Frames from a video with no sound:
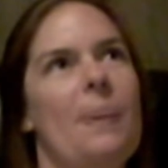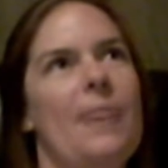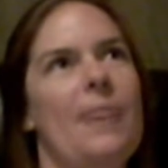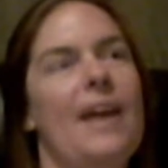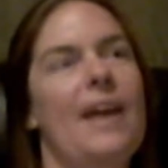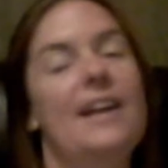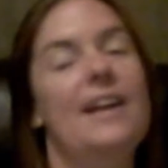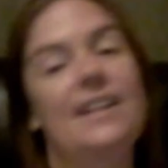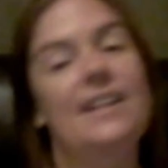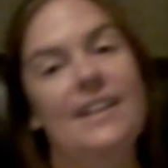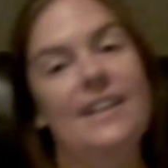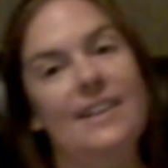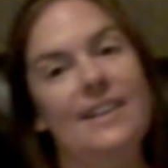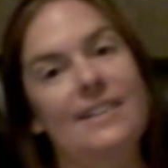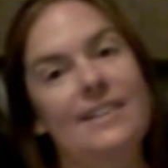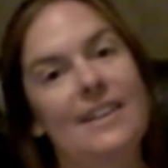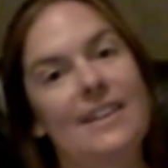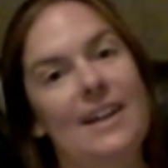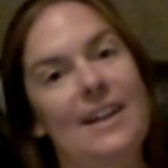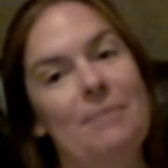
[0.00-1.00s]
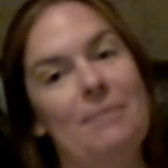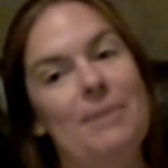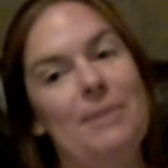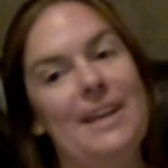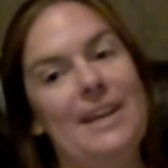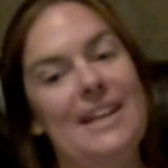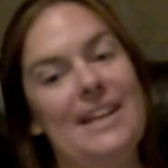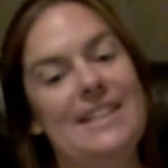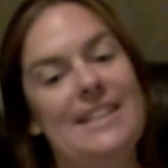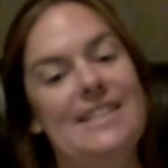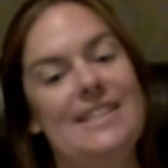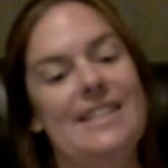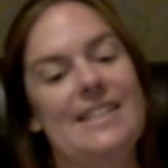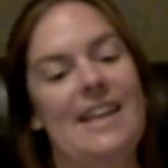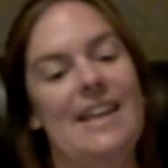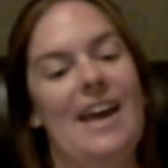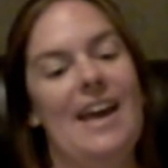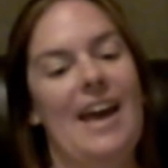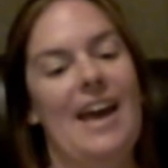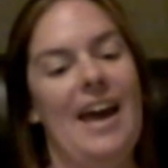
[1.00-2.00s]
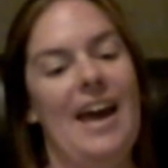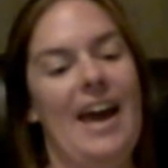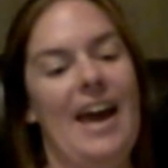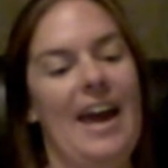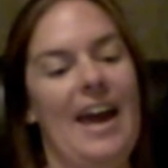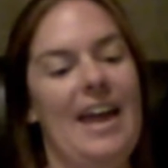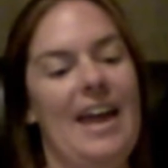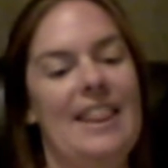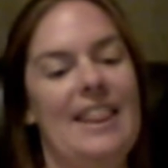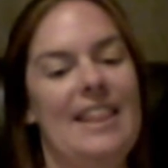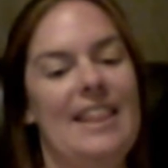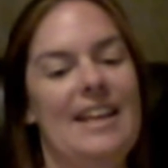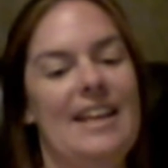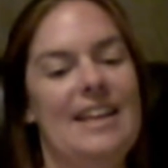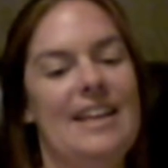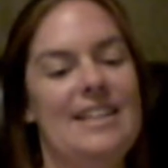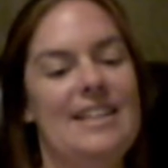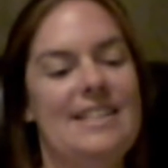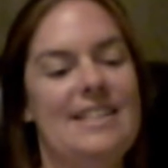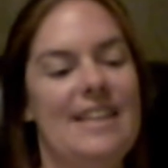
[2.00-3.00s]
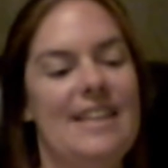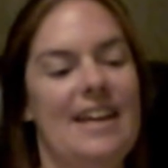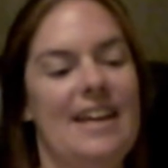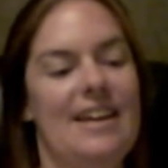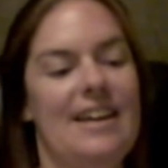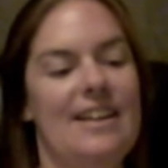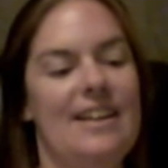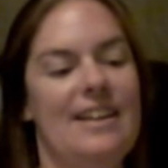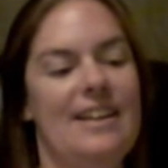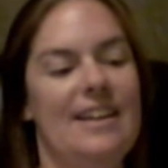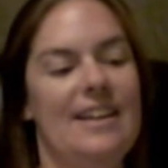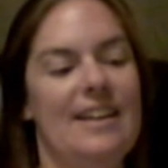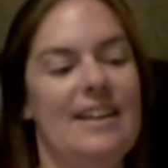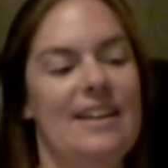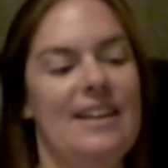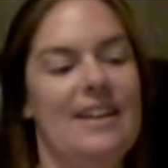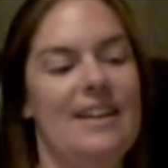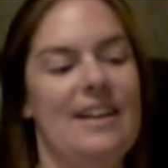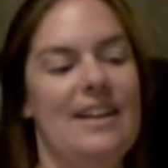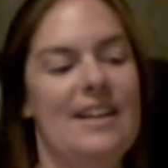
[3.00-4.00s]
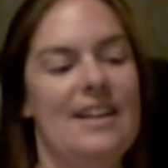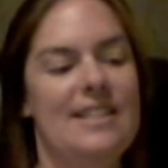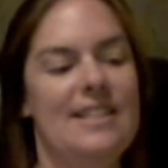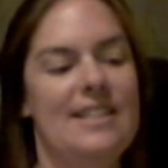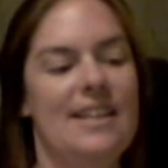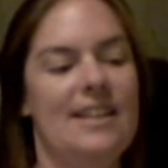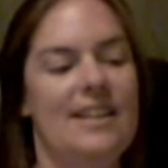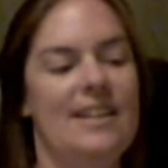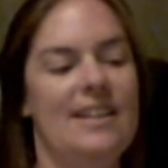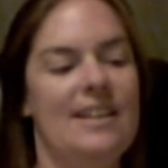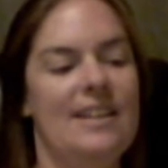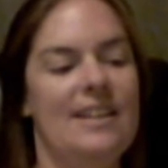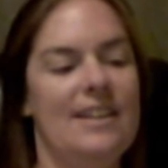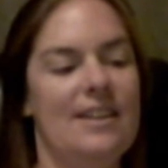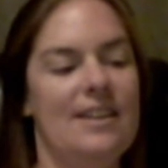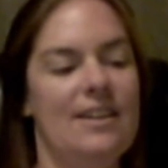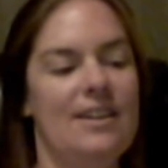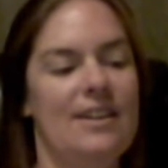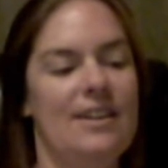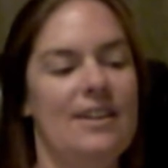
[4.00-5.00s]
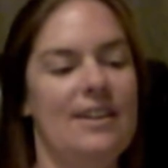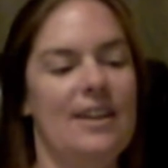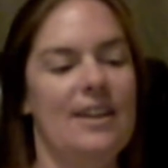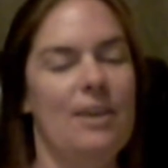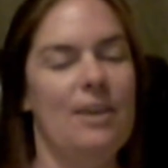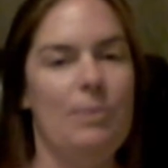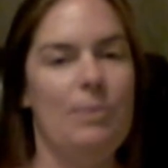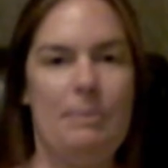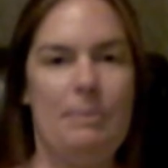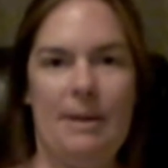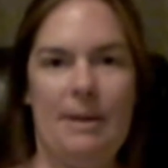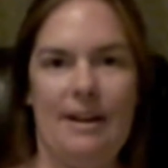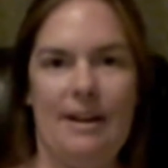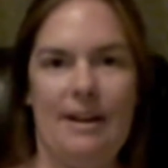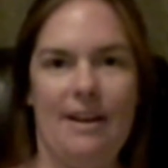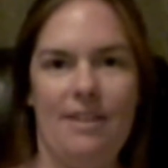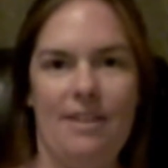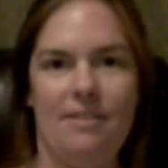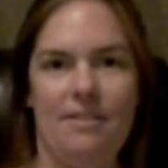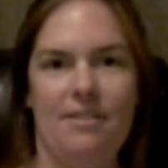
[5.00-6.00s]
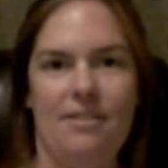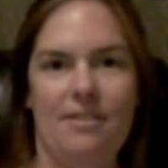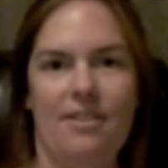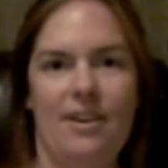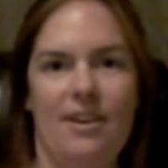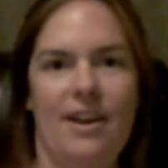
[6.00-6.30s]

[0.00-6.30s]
he did. He gave me a kiss. And then I said, can we be together?